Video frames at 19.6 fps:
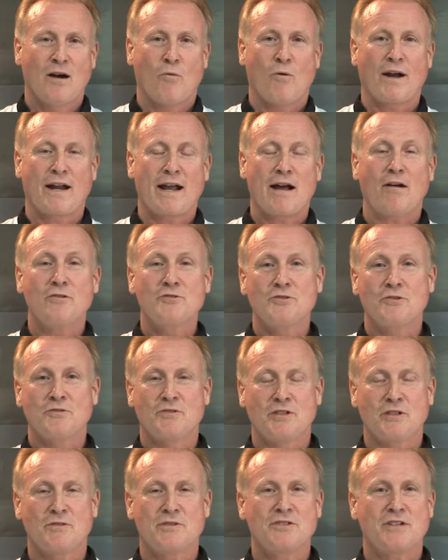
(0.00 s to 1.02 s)
What I also
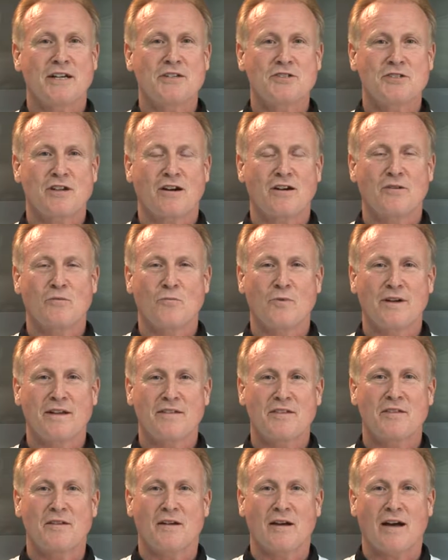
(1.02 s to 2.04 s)
do is I start
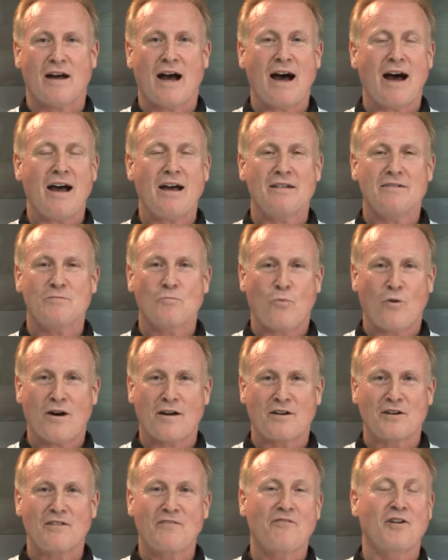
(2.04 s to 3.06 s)
with hot
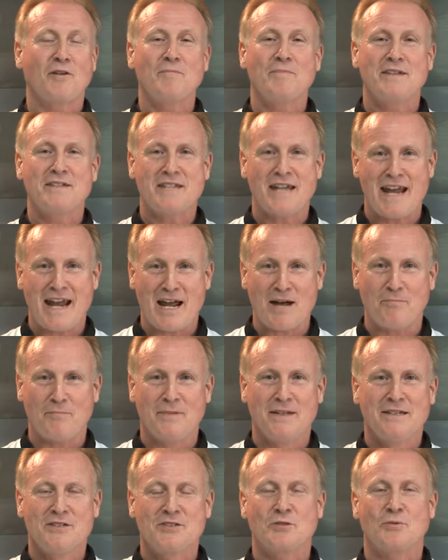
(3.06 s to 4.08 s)
water from the tap
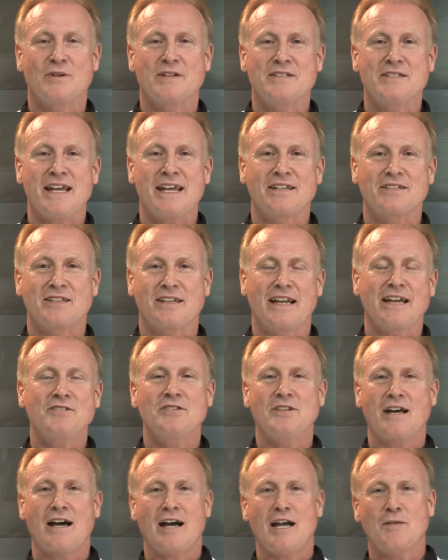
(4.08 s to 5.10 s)
so it takes
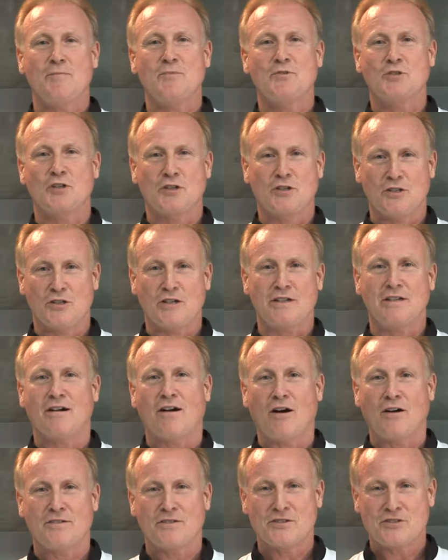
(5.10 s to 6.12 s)
less time to cook
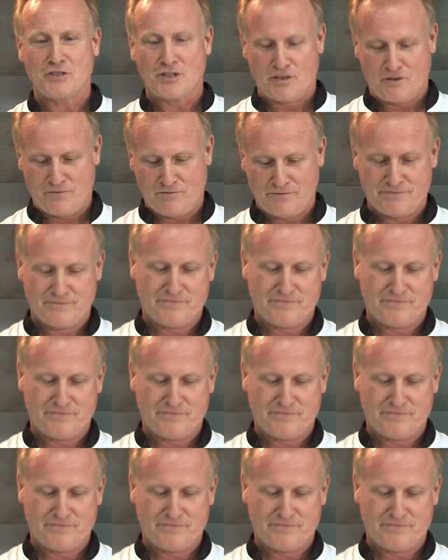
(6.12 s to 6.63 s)
on the stove.